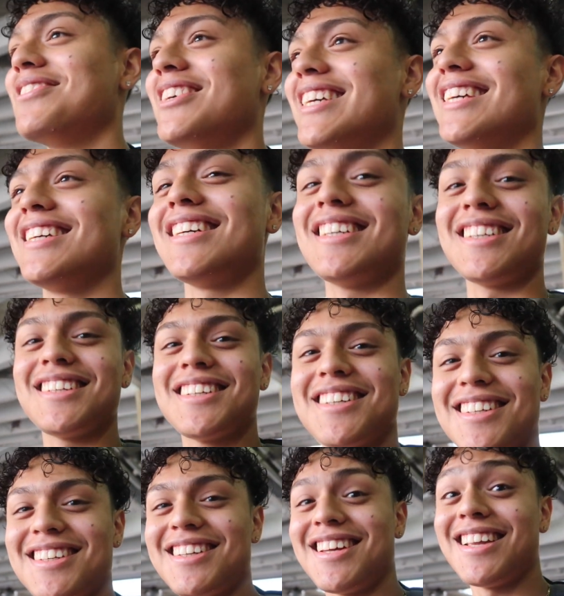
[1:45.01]
But
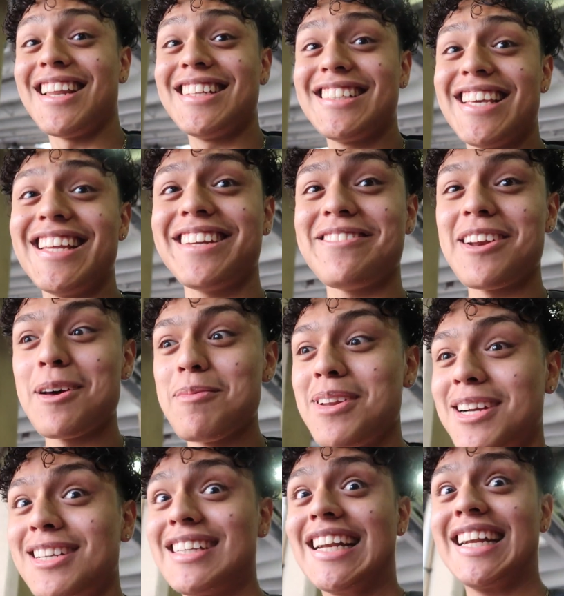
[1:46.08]
yeah, let's get it when I'm
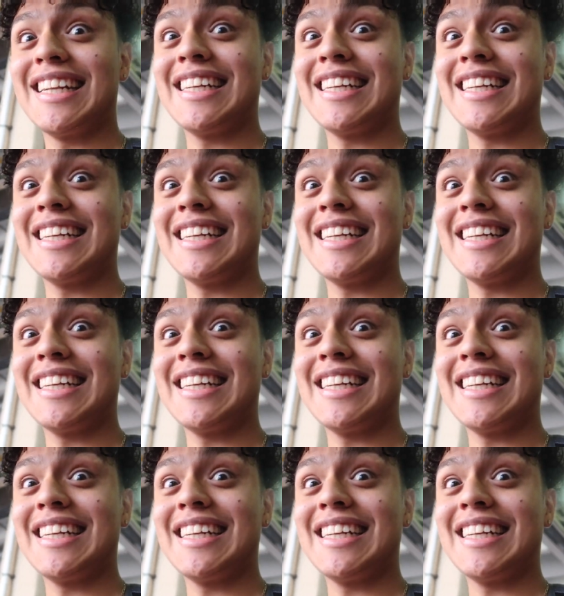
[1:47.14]
there.